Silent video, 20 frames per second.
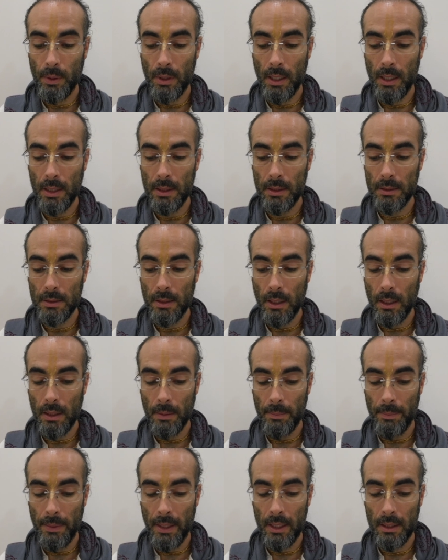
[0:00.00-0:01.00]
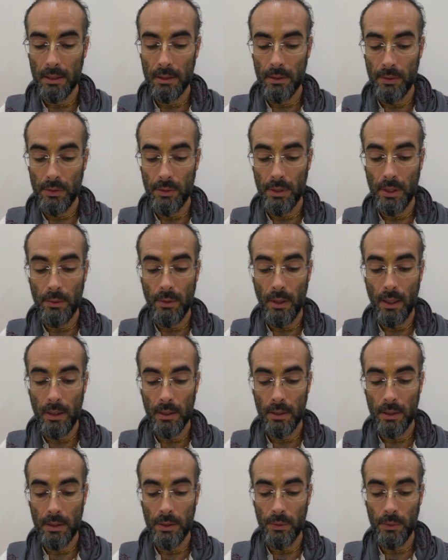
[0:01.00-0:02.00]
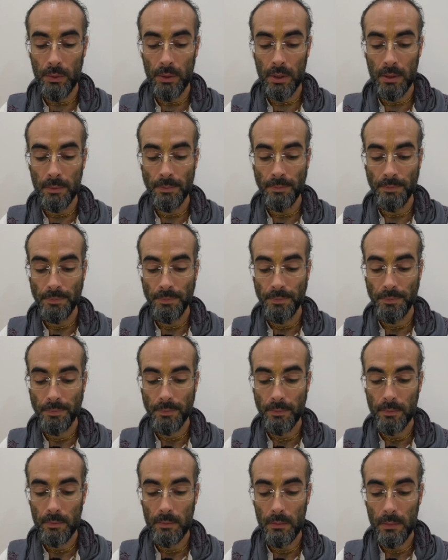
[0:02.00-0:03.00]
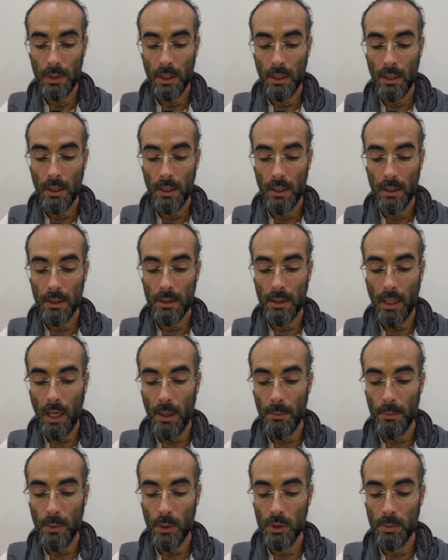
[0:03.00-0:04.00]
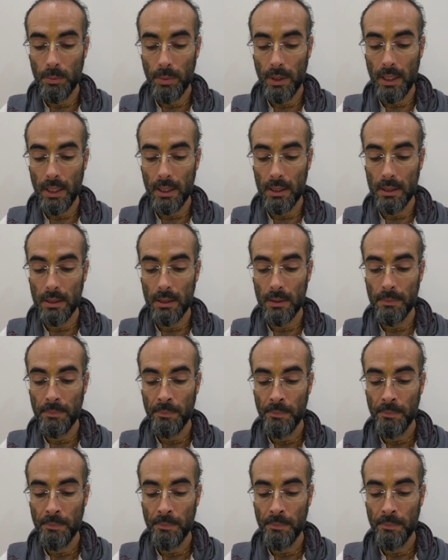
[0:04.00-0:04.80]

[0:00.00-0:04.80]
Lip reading: hut on the banks of Sri Radhakund, the topmost place